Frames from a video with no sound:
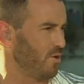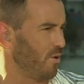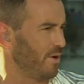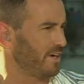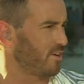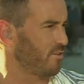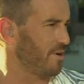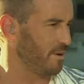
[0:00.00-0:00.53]
your
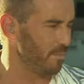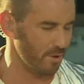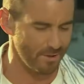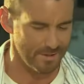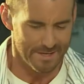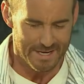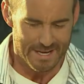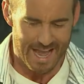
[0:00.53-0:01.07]

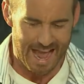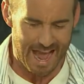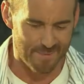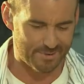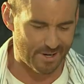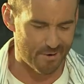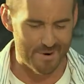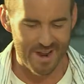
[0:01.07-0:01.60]
incredible
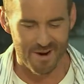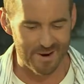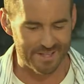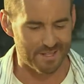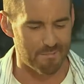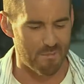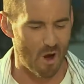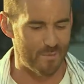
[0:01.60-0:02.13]
um, career
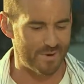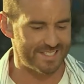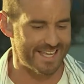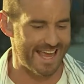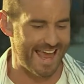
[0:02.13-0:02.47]
at the moment.